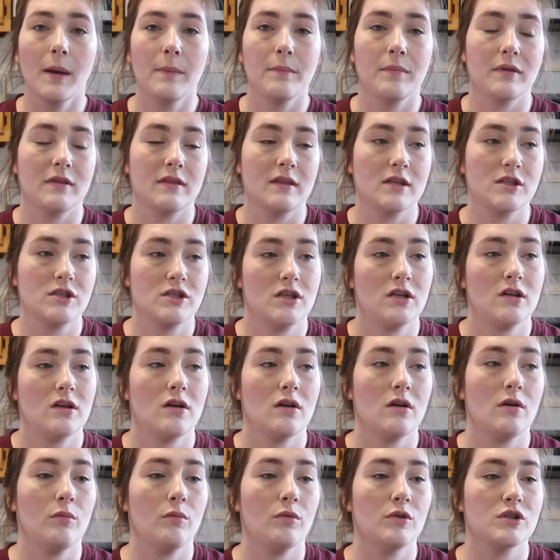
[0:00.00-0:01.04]
But this
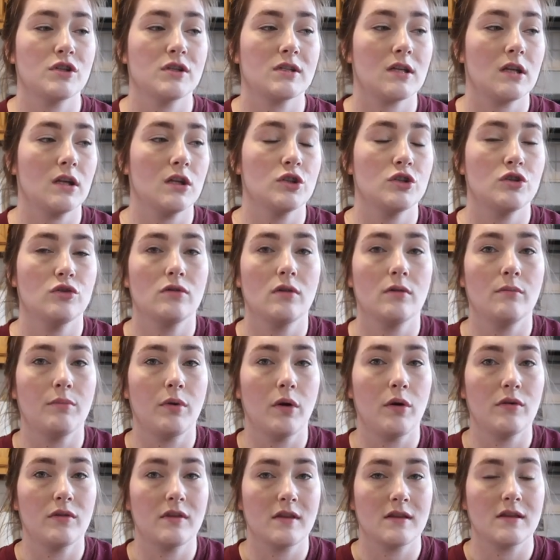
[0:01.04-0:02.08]
year, we're just gonna do them
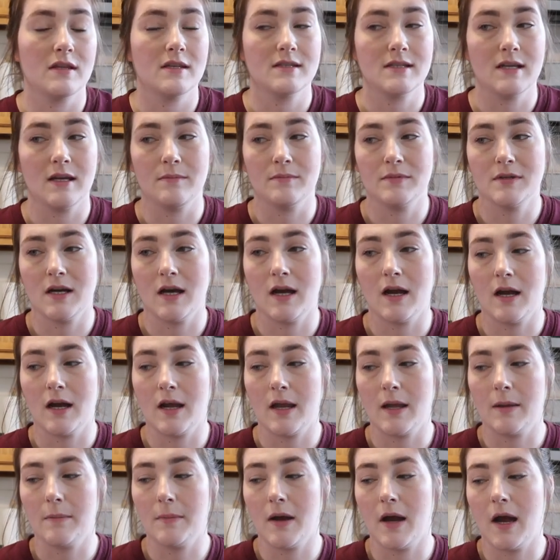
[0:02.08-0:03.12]
both at the same
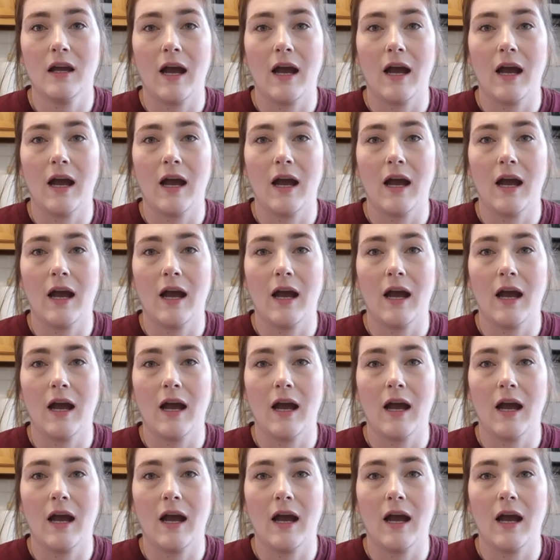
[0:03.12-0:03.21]
time.